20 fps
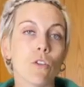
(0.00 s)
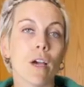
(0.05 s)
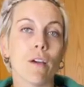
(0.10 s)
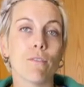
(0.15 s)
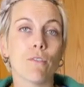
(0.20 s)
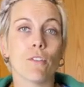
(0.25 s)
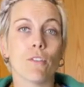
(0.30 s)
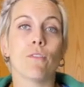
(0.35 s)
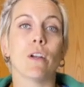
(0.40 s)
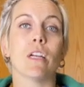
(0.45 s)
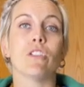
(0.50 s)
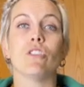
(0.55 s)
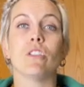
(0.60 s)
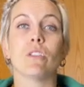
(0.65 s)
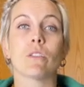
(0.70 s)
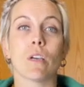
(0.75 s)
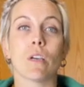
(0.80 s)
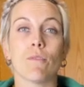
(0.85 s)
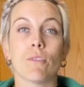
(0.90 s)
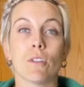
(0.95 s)
have your
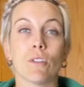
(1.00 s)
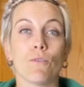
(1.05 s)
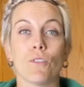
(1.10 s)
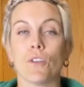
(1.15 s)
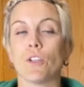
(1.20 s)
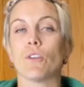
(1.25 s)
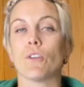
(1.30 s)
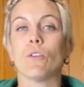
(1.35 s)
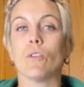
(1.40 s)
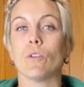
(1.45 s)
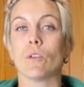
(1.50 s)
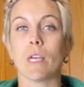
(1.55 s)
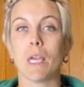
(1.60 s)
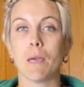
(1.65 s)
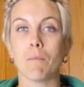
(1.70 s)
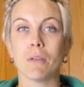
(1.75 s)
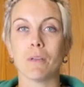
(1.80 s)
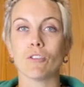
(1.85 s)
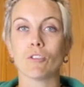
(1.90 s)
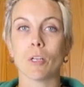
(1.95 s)
veggies covered for your whole
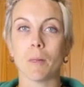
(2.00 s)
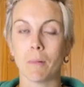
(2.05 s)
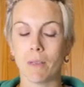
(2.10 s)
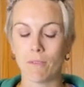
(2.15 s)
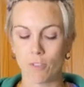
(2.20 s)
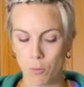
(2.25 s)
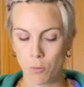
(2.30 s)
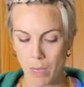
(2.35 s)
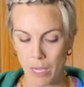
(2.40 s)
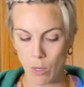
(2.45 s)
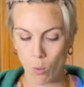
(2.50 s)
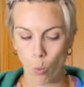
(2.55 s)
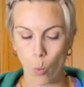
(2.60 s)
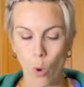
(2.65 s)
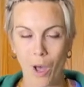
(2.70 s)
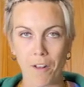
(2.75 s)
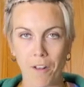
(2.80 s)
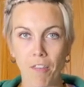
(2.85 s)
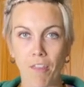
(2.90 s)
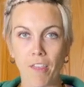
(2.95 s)
camping trip if you make
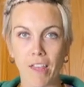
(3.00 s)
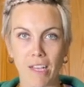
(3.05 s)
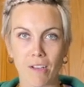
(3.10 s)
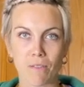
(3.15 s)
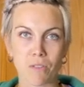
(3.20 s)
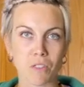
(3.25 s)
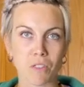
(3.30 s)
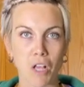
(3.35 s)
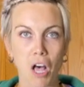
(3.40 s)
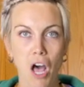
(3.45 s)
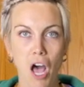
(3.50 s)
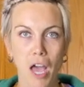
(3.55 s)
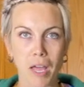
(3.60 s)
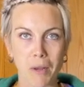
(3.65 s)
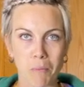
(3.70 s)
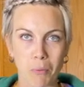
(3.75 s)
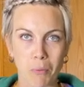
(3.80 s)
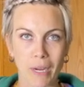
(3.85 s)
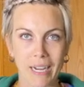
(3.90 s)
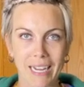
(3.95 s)
one thing of slaw
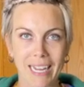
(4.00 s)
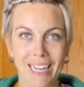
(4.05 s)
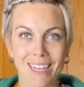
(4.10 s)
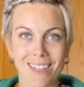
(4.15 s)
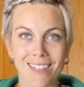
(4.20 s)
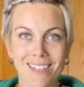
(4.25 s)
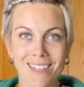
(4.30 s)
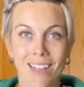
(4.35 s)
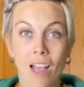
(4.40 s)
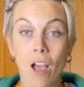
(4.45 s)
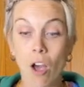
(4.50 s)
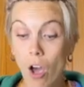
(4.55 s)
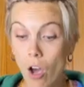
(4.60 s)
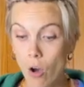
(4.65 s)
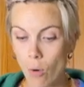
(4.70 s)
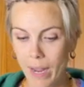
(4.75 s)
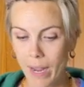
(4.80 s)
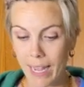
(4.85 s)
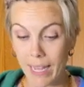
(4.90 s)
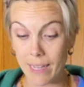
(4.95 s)
and bring it.
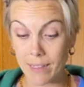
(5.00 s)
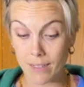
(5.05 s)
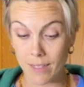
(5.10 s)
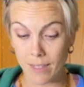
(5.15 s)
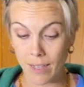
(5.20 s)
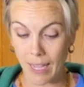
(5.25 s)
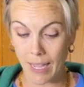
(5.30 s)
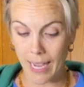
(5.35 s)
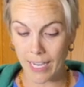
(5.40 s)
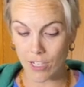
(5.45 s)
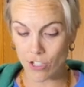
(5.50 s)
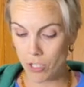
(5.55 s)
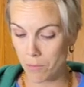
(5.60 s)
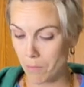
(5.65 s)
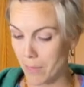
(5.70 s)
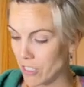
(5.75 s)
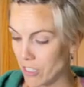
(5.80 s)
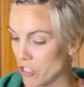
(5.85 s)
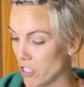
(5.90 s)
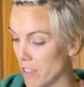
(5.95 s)
Oh, and I should
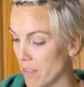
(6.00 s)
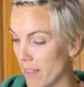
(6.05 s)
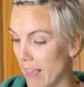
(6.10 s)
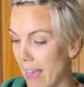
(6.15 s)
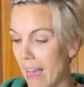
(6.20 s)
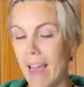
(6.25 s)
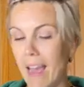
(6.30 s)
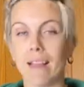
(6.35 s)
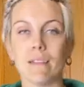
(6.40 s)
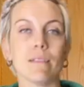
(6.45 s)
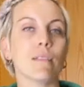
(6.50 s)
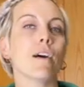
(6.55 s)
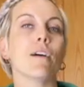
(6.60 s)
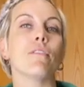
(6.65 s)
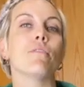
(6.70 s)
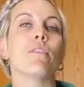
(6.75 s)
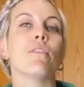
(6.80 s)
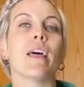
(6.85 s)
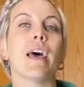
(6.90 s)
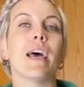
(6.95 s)
mention that I
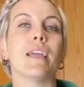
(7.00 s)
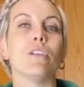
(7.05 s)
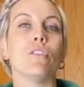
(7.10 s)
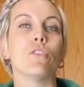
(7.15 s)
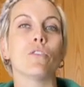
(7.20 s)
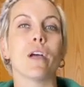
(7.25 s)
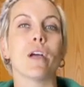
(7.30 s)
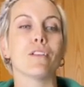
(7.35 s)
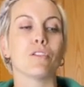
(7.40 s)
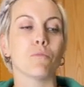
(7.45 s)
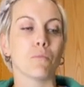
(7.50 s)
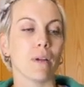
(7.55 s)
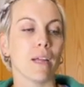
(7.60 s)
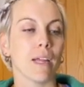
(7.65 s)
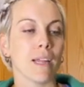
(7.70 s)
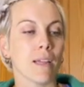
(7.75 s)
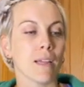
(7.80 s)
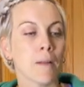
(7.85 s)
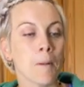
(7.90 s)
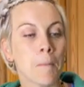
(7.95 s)
love that you don't have to
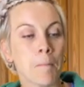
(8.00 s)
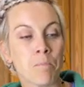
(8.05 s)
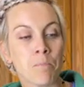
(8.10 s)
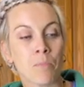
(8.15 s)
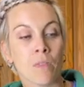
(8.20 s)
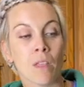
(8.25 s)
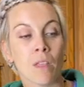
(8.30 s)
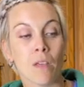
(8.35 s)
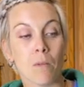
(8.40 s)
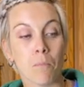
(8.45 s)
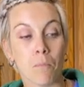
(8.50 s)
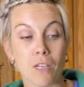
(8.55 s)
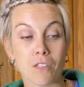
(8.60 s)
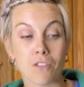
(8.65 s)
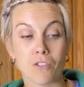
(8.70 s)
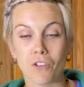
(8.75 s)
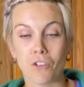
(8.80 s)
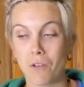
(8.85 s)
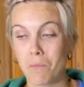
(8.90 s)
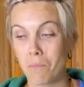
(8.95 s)
bring
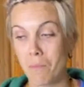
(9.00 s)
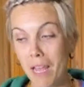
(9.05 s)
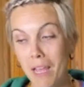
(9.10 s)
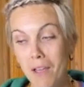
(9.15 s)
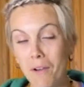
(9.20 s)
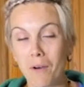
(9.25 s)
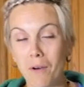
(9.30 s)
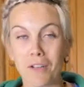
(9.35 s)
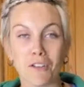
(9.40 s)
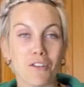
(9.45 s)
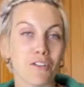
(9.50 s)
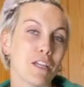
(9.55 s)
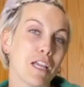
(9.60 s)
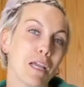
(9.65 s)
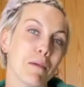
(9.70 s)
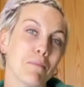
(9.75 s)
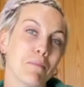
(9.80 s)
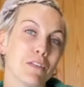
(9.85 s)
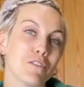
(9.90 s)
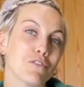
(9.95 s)
mustard and mayo on your
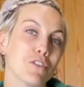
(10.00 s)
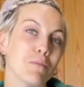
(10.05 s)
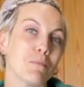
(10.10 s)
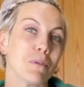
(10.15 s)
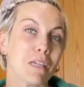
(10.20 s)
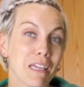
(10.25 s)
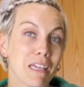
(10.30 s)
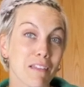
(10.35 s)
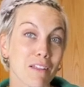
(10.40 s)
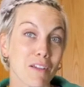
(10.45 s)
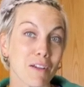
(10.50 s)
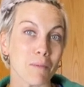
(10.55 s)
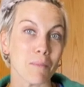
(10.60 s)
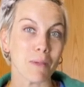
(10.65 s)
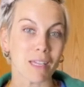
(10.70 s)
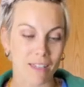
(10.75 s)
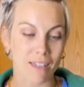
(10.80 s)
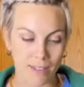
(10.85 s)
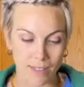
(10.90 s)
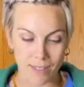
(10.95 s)
camping trip either,
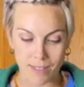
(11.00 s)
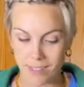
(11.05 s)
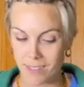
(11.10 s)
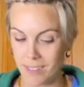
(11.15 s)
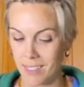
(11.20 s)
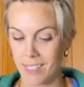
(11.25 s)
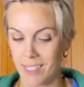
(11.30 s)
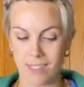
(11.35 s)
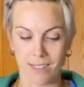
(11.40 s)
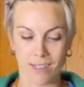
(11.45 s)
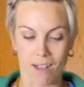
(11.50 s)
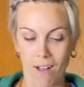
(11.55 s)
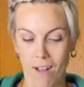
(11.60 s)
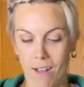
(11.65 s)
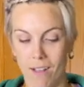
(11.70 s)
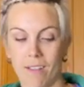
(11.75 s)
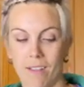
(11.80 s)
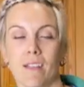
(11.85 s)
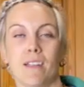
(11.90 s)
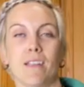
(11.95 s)
because it's
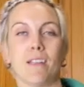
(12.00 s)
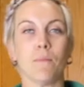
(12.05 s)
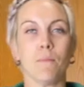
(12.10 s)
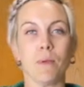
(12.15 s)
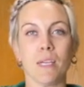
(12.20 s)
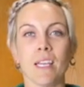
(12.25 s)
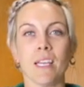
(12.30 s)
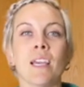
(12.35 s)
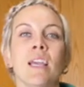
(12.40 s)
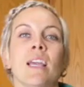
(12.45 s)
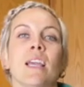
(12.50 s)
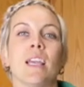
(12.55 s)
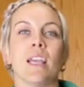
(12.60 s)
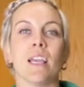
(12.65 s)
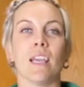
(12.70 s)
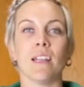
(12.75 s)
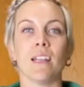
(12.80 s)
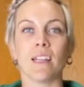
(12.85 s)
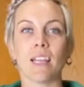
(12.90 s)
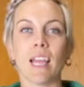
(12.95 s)
all gonna be
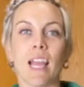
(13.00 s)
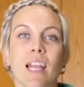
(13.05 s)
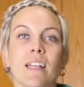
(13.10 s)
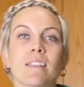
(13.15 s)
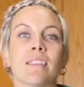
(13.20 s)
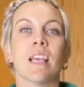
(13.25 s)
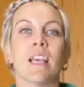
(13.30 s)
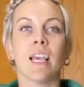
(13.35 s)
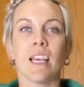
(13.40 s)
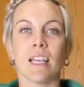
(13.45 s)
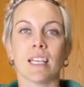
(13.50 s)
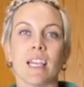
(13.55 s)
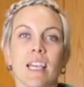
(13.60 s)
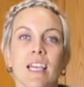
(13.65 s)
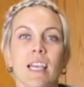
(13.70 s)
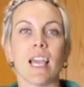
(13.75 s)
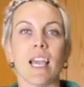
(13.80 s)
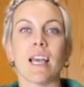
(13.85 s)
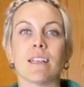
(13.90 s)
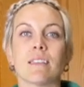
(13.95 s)
in Kate's
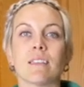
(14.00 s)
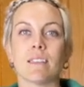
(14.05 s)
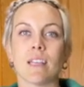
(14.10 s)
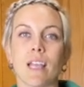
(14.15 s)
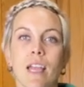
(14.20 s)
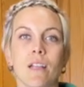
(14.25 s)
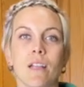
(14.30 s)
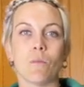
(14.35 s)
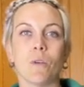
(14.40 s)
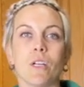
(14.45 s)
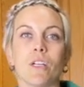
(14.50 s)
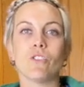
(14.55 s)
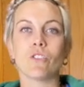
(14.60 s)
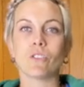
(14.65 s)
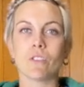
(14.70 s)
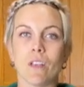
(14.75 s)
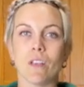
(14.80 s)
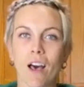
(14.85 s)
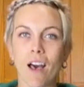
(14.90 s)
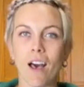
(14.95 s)
kick-ass sandwich
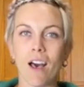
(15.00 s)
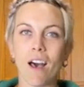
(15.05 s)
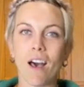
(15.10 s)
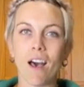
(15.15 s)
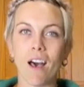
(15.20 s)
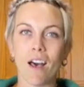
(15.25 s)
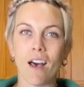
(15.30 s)
slaw.